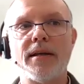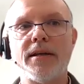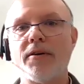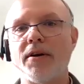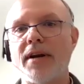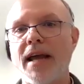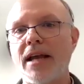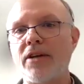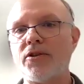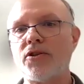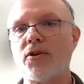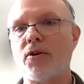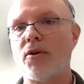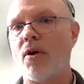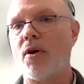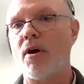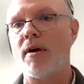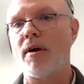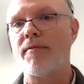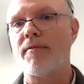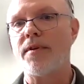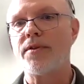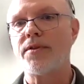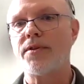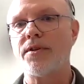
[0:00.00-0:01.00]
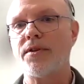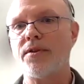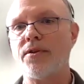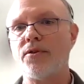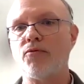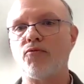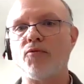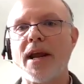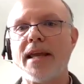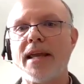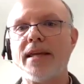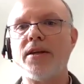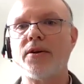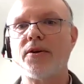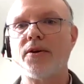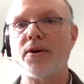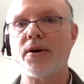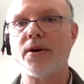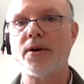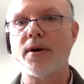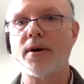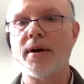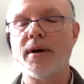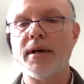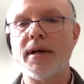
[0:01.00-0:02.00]
international office's
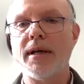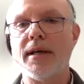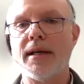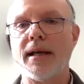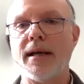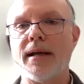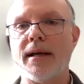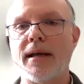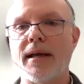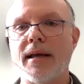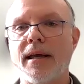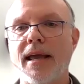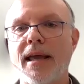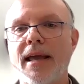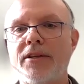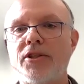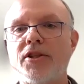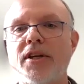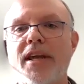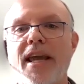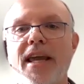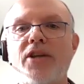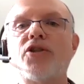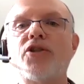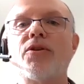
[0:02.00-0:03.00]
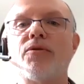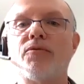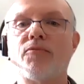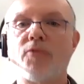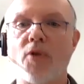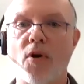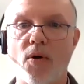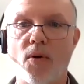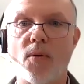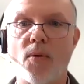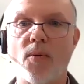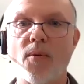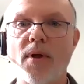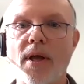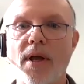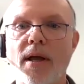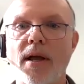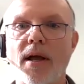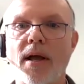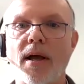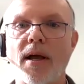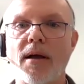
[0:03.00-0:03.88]
regular education role